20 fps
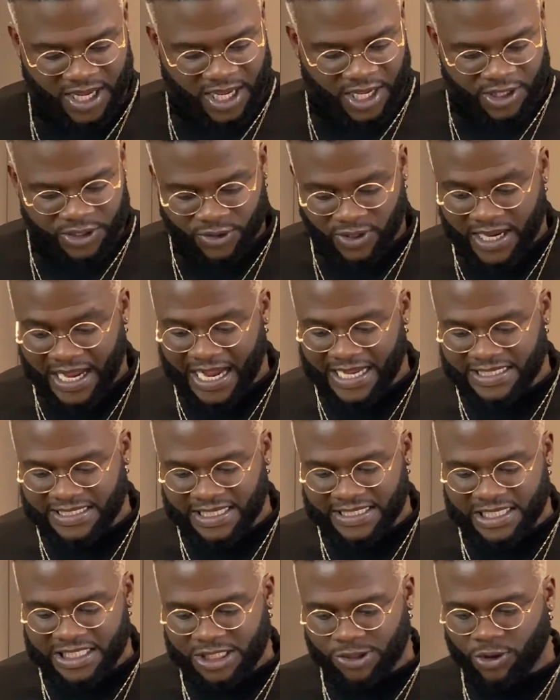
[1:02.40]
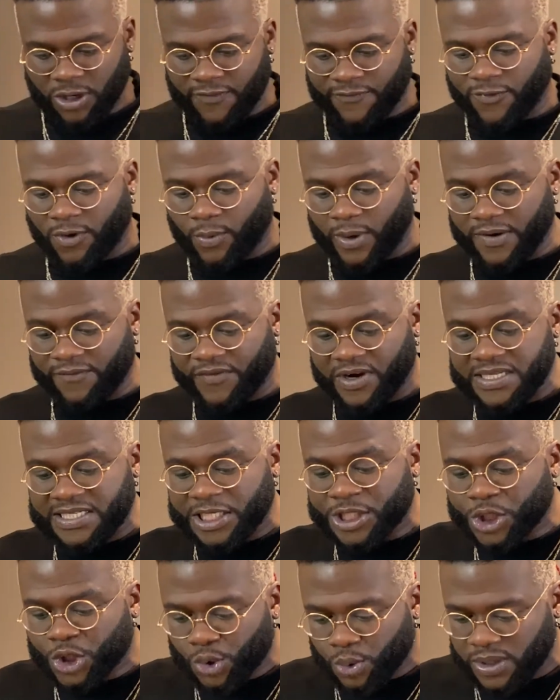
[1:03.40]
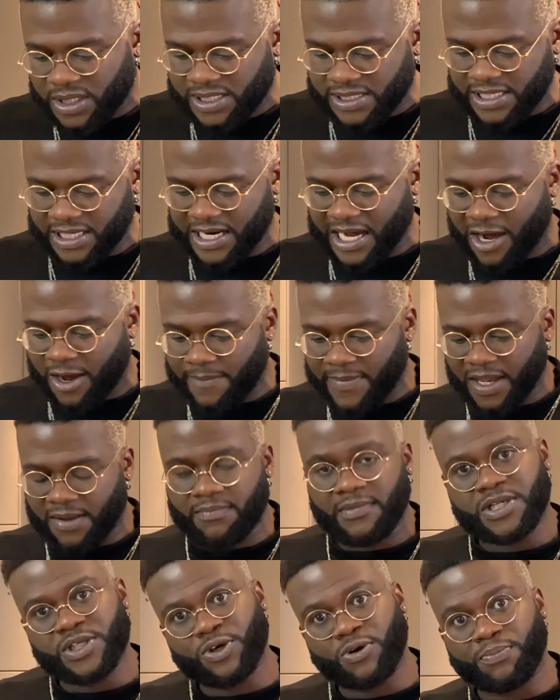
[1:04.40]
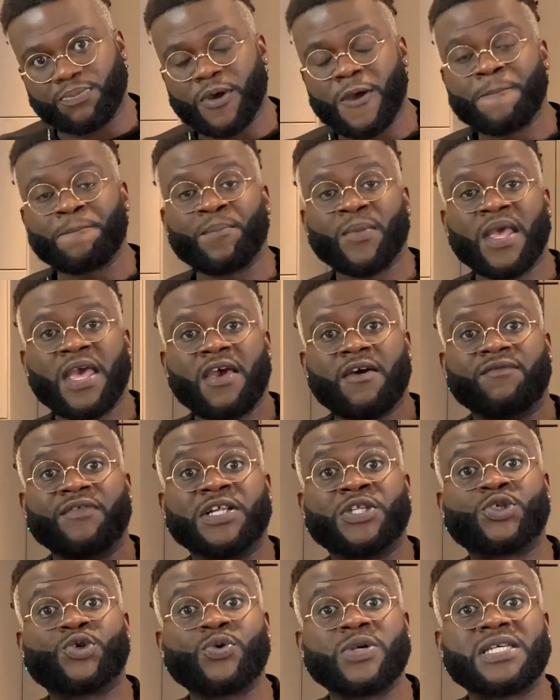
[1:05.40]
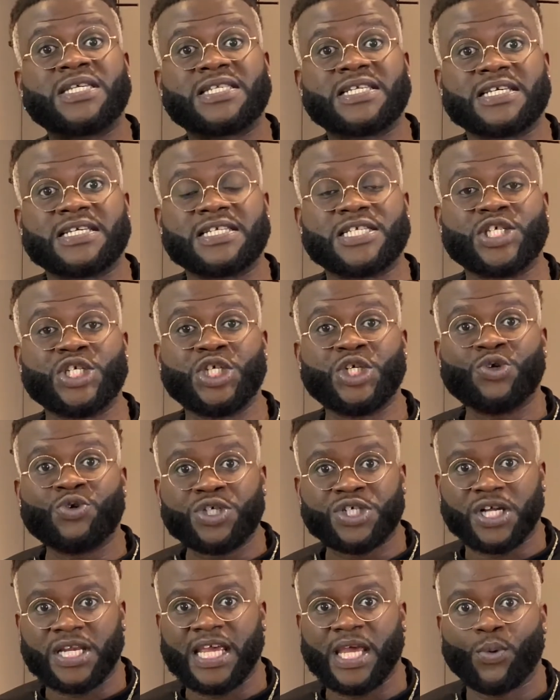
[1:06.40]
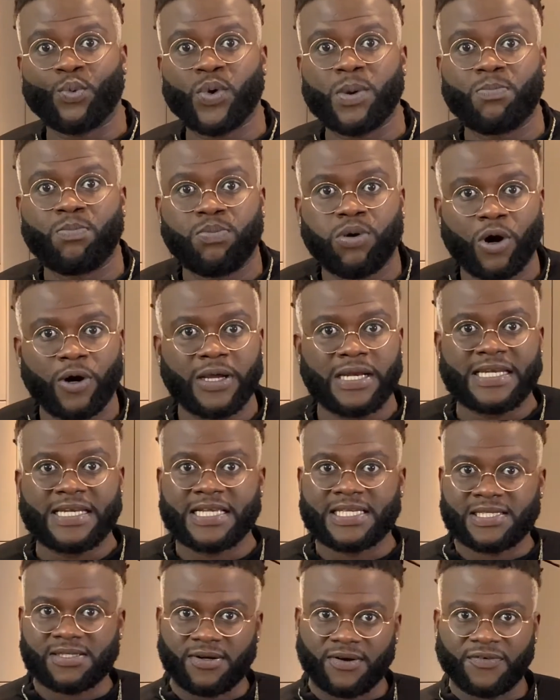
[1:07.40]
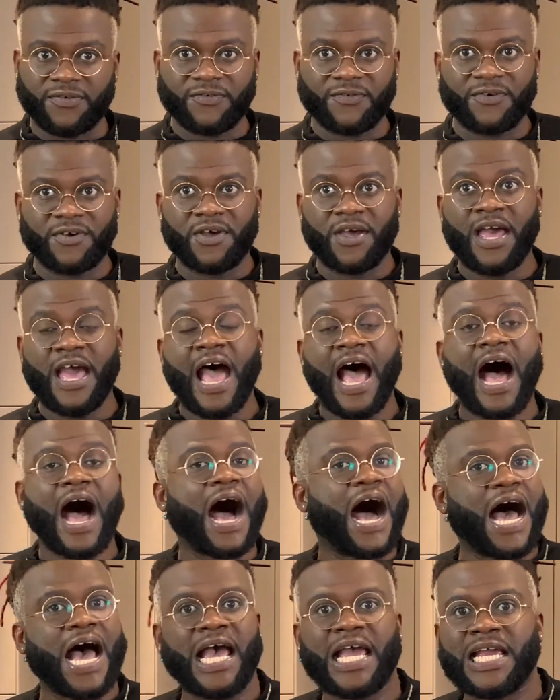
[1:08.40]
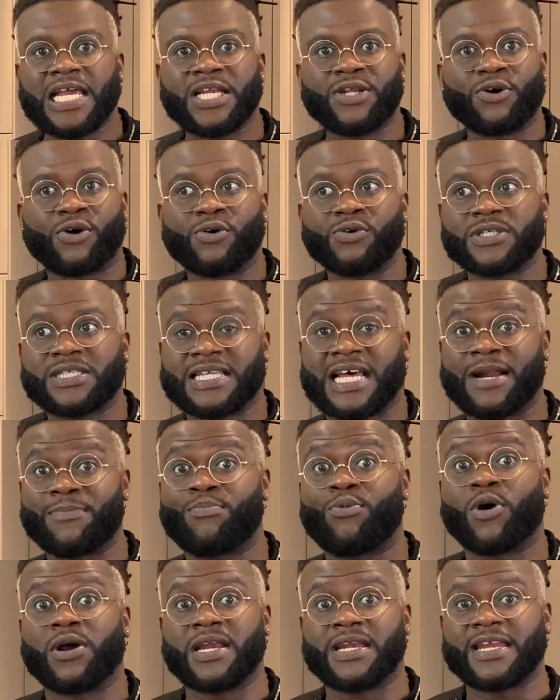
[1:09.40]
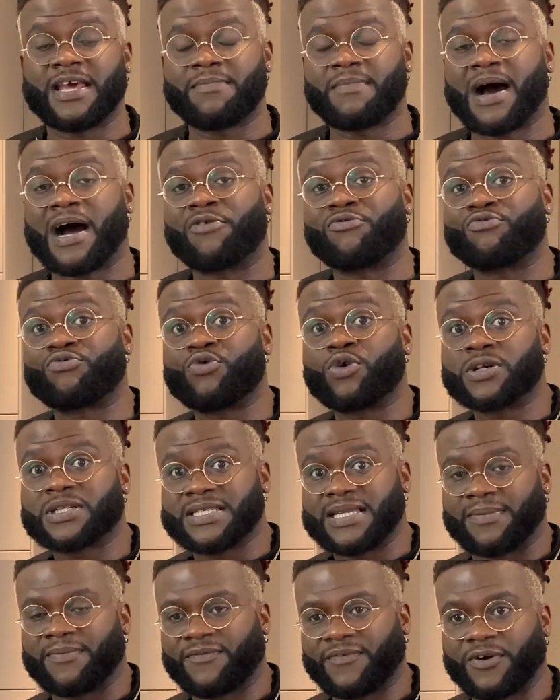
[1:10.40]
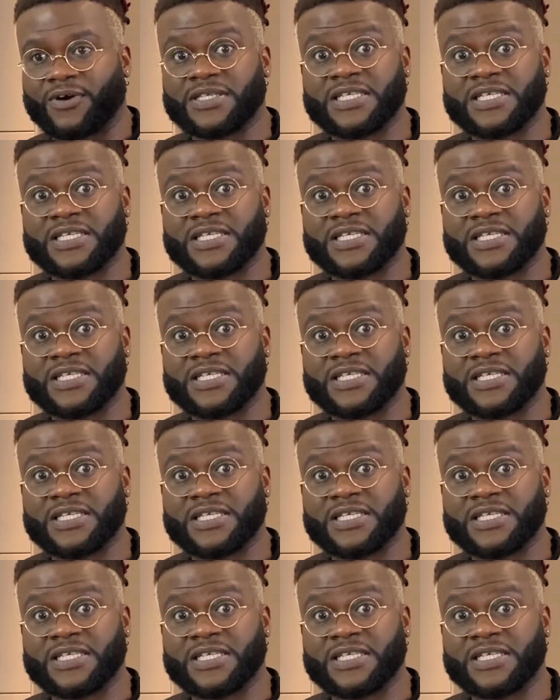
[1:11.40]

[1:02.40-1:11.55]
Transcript: So guys, this is straightforward. There's a twist in how I make my soup. The twist is usually we boil this stuff. I don't start boiling them. I roast them first.